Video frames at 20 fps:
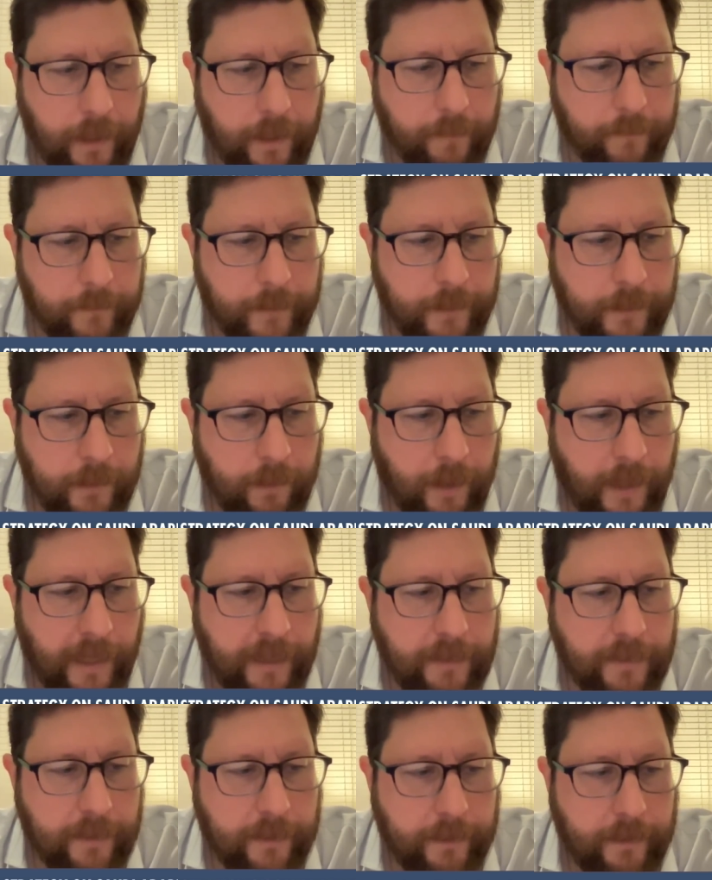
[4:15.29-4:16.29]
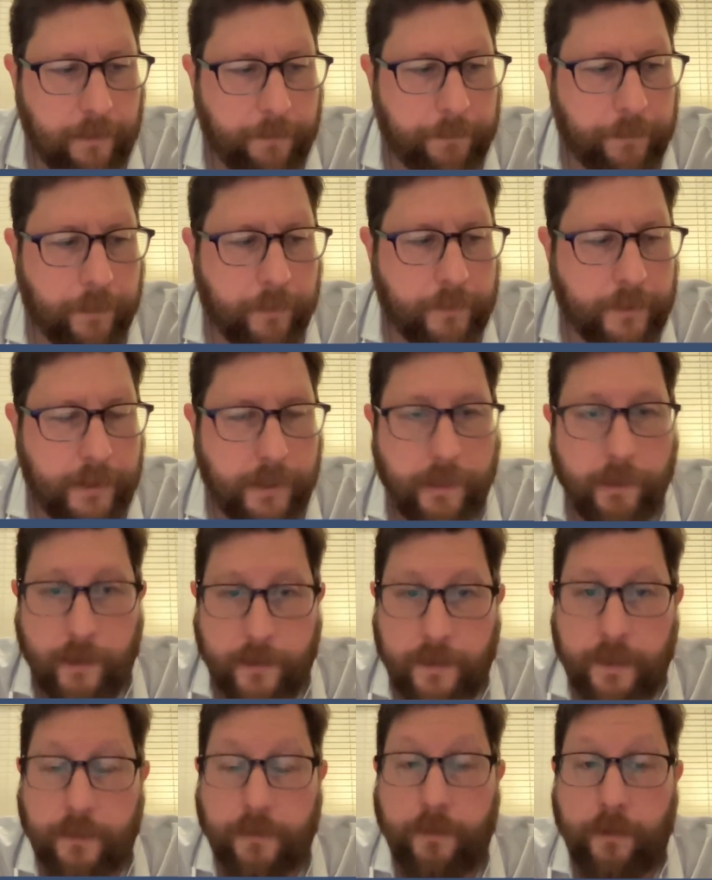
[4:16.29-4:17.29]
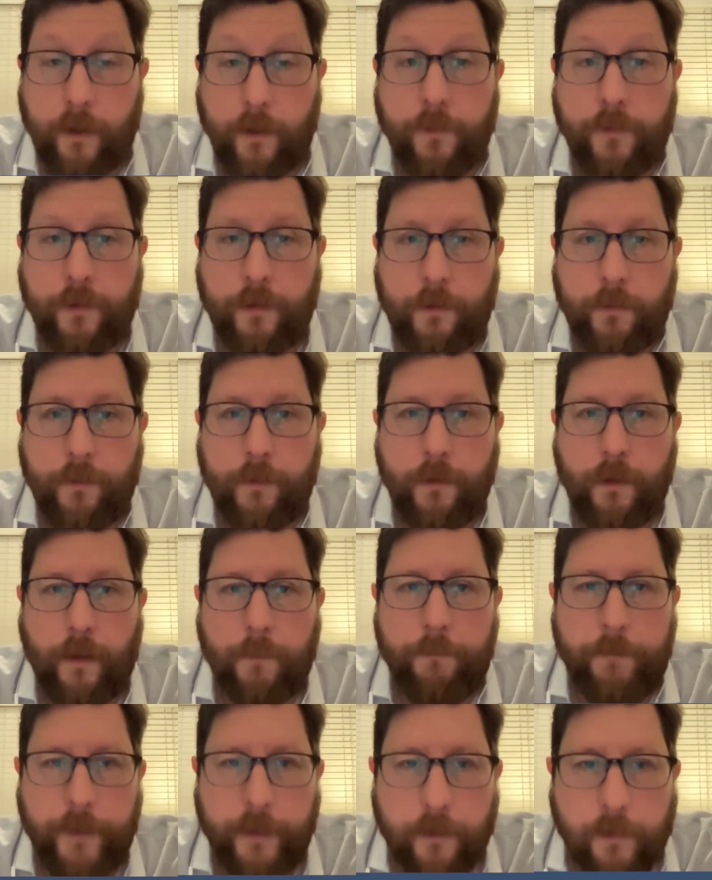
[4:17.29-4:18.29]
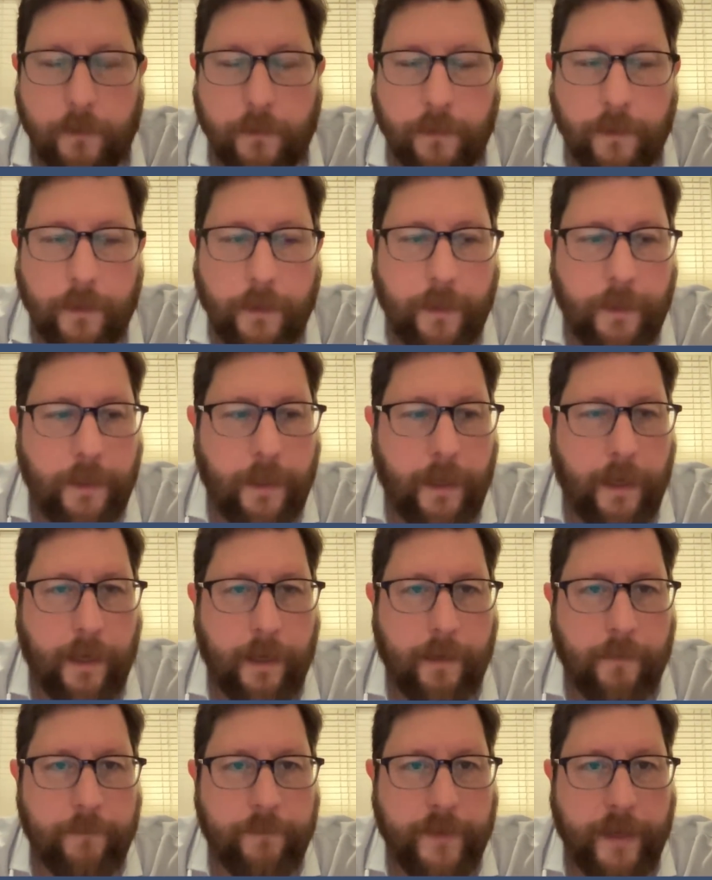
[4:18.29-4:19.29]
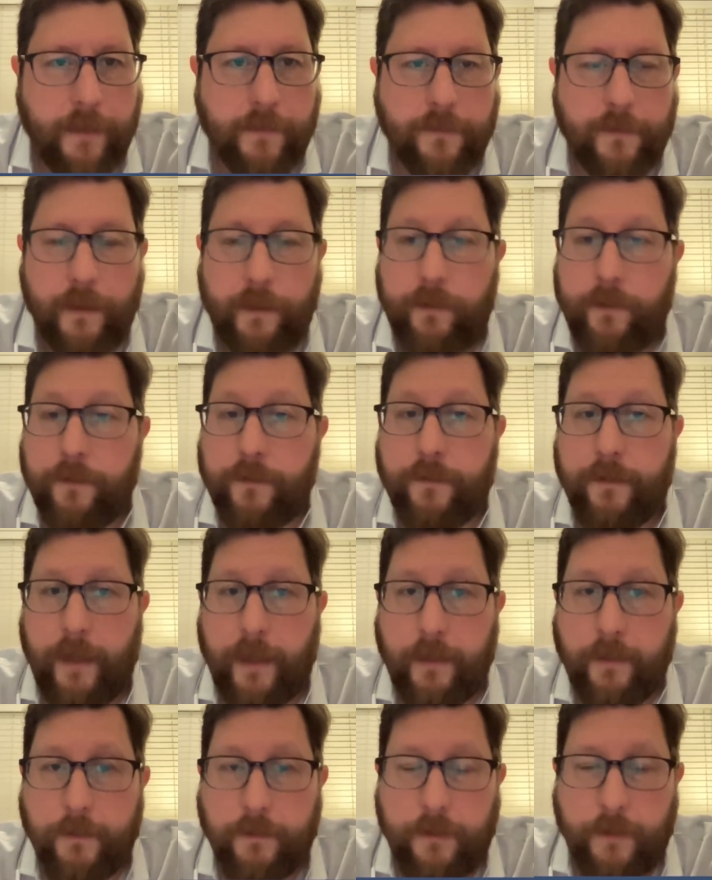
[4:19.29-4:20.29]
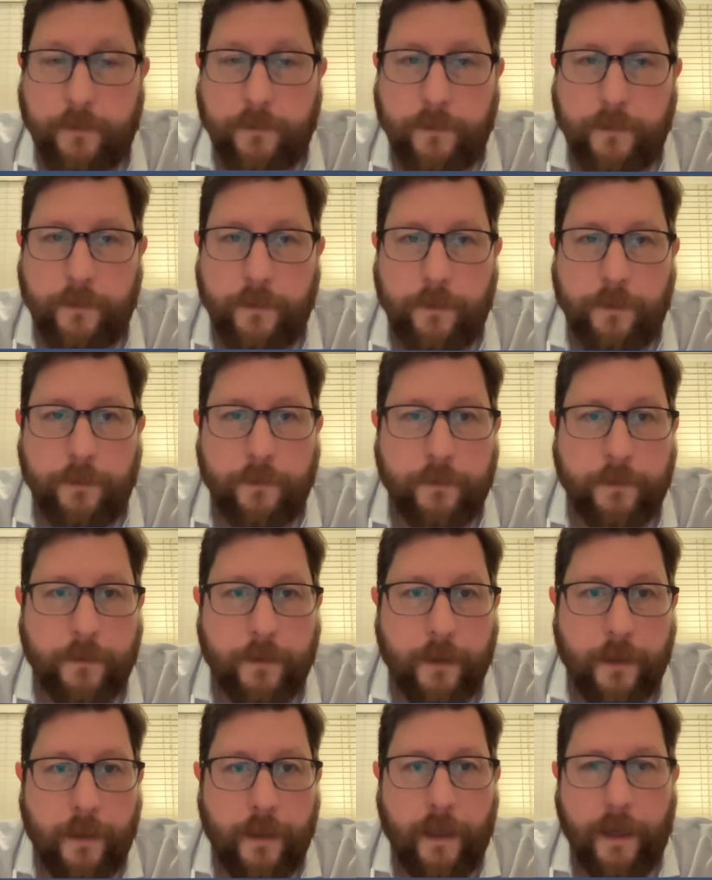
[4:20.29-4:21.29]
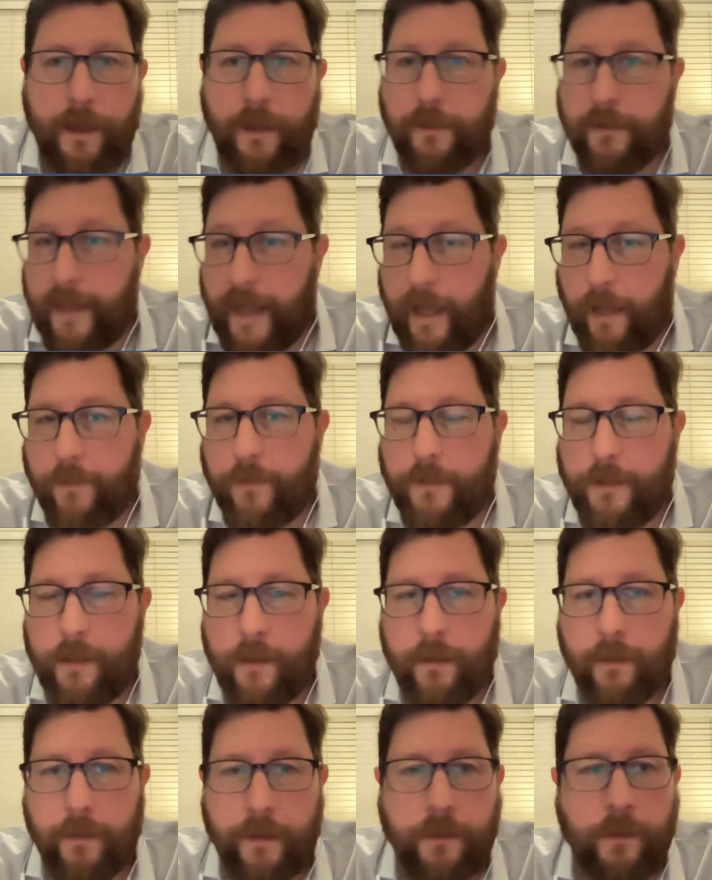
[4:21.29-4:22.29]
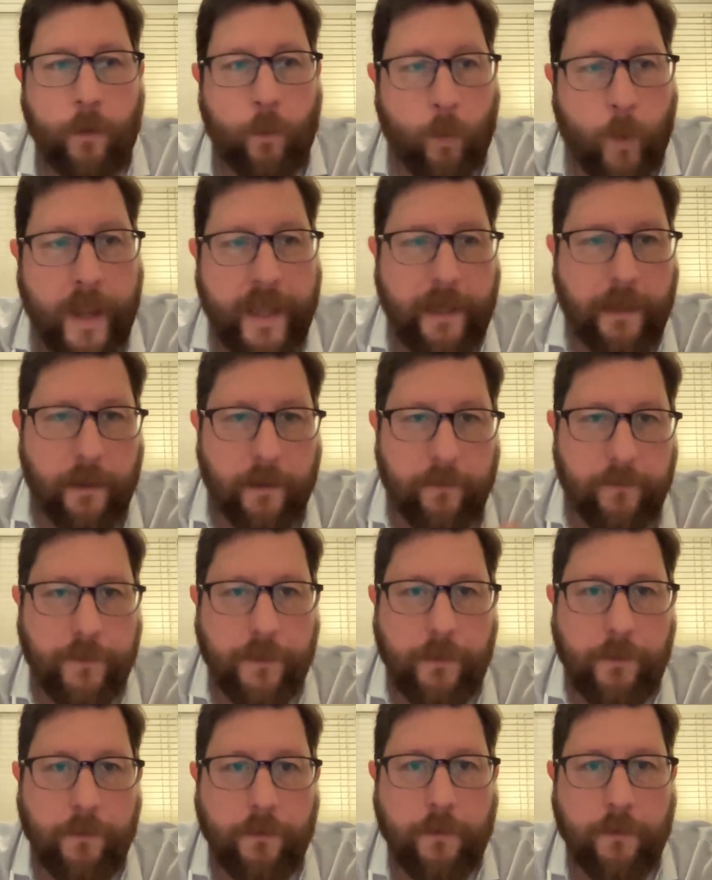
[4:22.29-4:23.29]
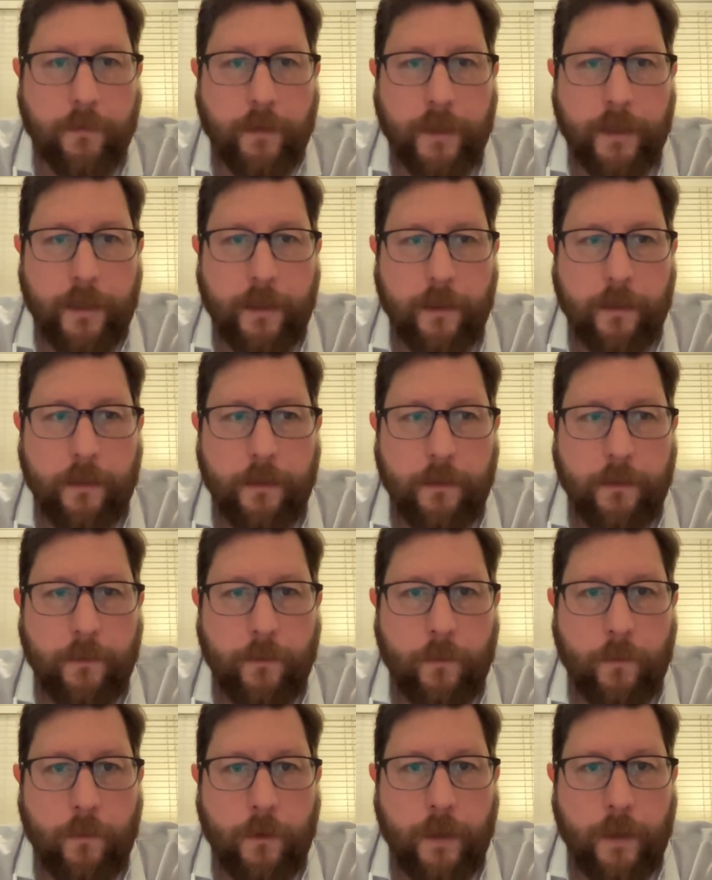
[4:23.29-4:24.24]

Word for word: Um, you know, I think an approach here, and this goes to a, a bill um, that Senator Sanders introduced uh, last year in the wake of the Ukraine.